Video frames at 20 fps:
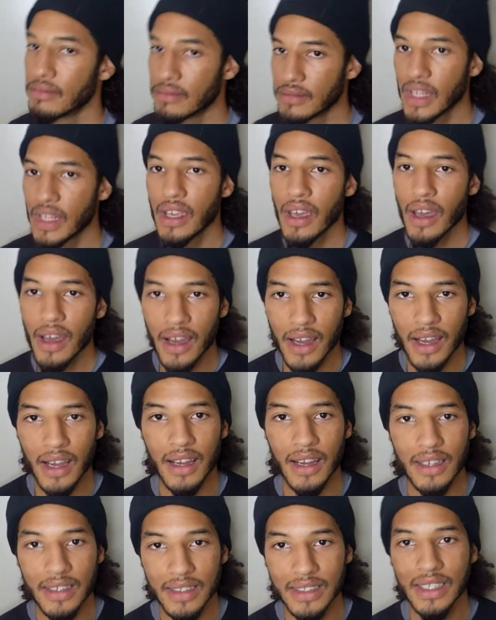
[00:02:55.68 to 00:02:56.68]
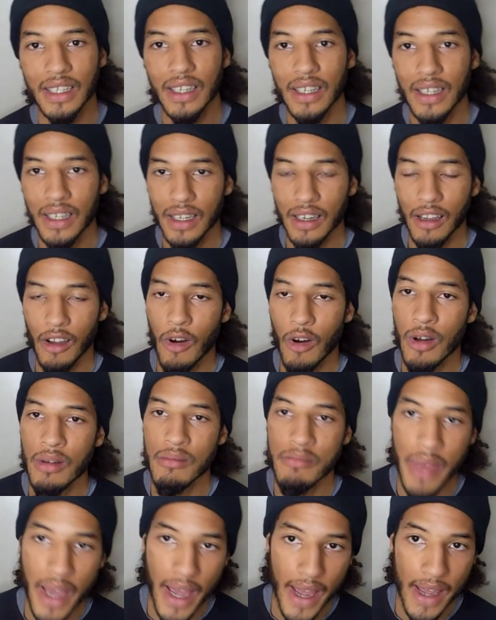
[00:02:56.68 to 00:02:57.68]
Yeah.
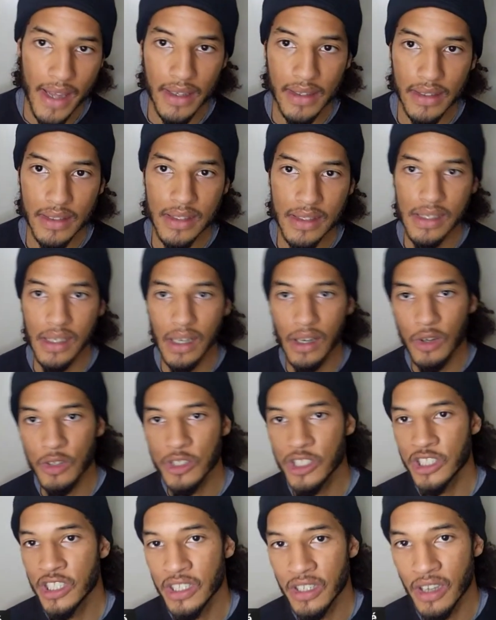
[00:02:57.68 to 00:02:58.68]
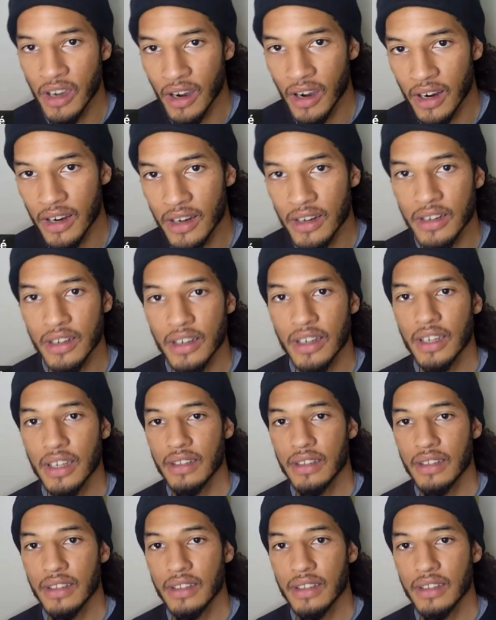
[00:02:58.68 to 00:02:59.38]
Going back to the OG yard,